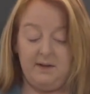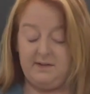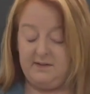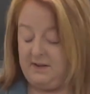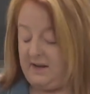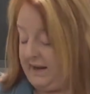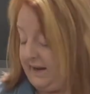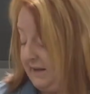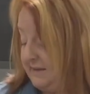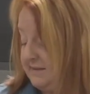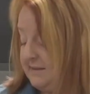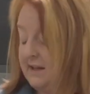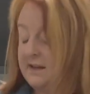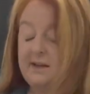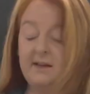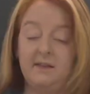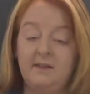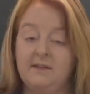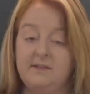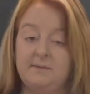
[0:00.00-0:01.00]
Like I
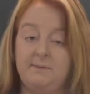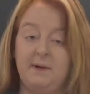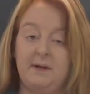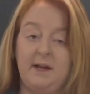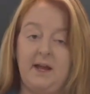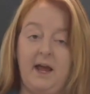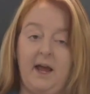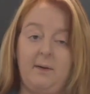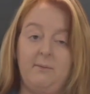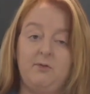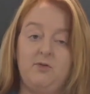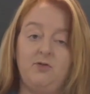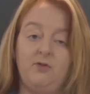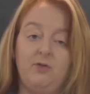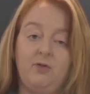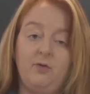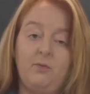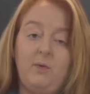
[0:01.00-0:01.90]
said, this one came to